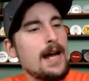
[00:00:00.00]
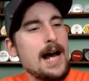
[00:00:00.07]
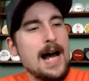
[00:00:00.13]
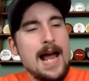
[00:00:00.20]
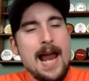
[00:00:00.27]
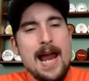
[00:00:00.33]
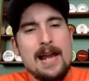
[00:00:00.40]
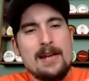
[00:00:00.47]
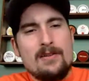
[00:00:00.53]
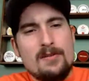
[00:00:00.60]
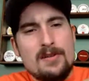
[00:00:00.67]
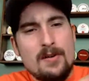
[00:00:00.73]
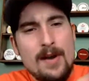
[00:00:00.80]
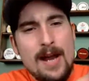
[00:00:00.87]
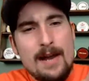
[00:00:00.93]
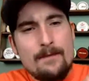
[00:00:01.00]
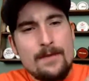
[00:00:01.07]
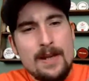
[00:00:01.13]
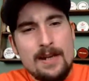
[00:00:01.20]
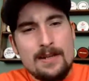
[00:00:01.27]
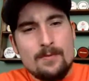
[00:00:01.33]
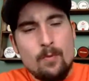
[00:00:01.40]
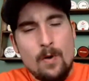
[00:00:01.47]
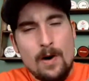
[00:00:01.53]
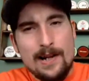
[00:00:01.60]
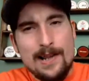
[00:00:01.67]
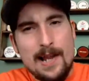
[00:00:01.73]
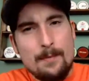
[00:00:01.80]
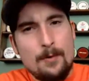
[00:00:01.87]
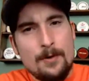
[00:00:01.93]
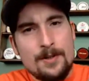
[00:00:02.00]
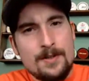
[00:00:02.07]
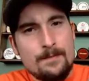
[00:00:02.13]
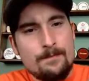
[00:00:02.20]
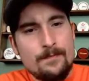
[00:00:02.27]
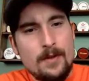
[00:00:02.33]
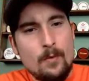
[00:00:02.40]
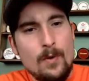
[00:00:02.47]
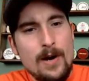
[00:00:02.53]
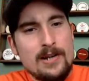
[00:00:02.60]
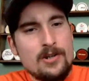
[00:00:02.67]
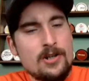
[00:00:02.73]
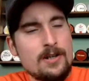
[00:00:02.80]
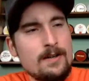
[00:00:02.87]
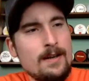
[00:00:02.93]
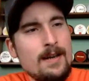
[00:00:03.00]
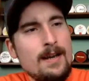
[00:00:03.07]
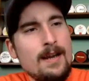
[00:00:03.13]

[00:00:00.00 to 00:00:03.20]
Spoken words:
And you do have these warning labels, which,